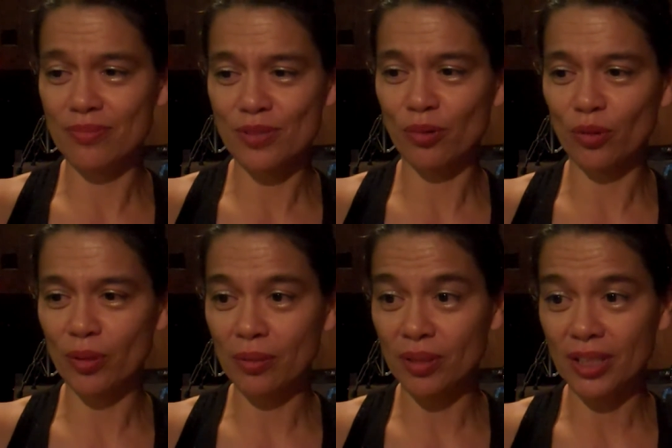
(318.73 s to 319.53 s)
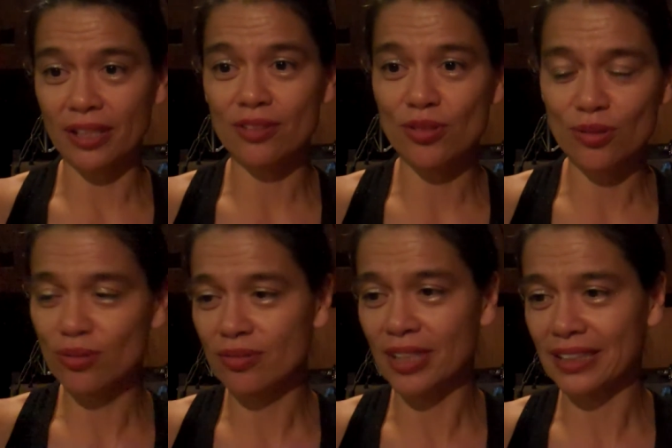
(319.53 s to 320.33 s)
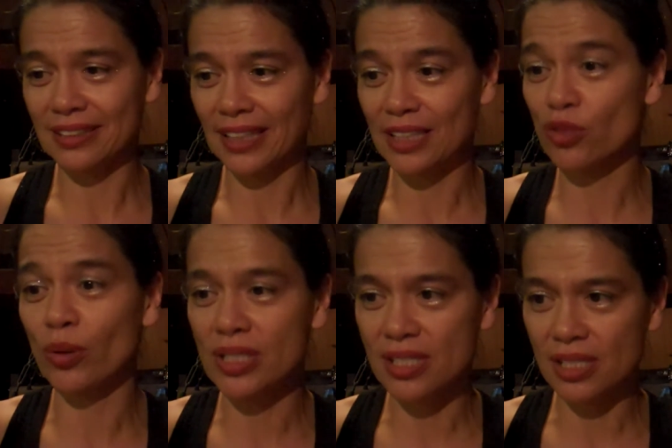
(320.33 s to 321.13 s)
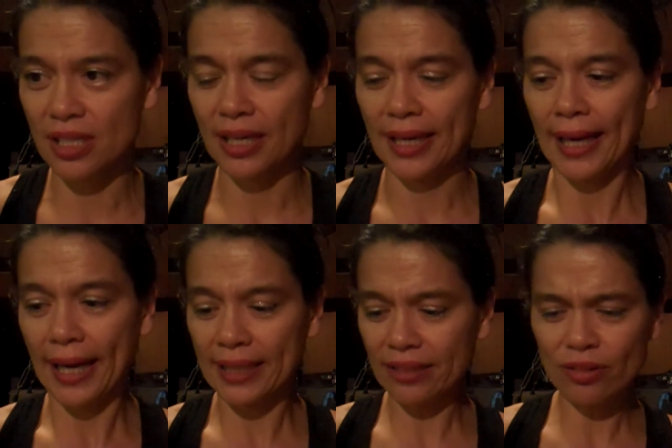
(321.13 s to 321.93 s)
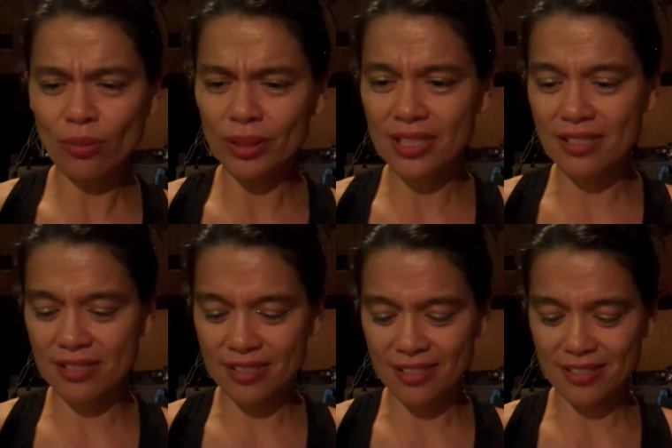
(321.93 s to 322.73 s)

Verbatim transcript: small baby and 2 and 20, and everyone is